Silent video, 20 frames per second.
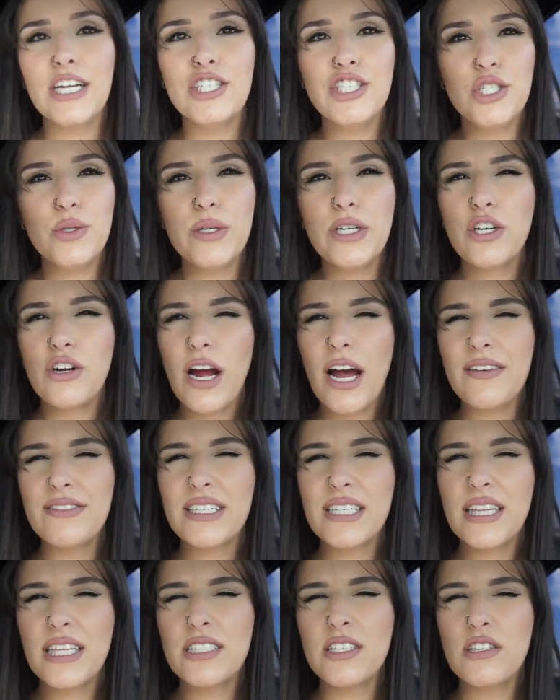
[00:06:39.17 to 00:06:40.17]
of doing crafts
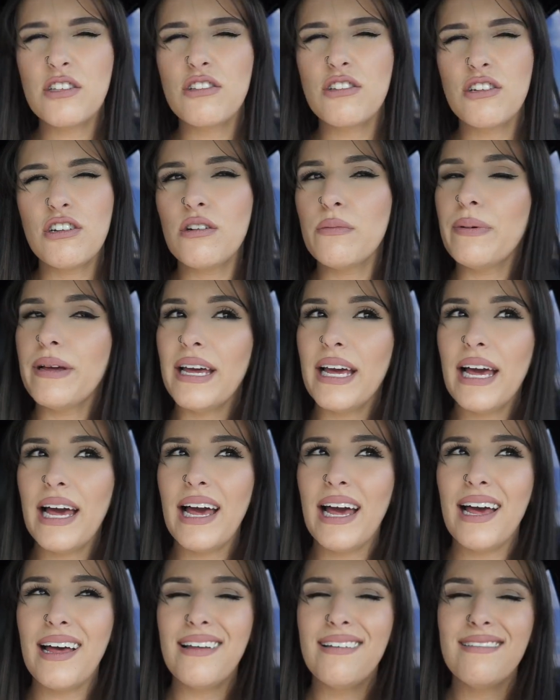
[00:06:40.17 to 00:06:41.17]
like this a little bit
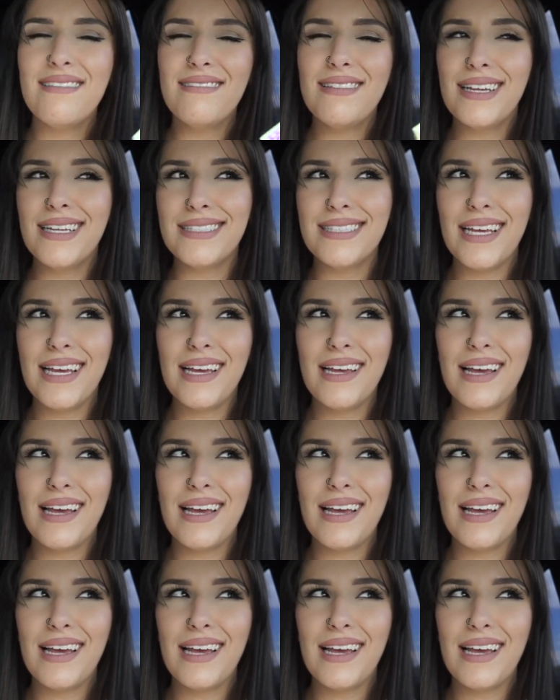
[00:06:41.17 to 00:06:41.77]
at his,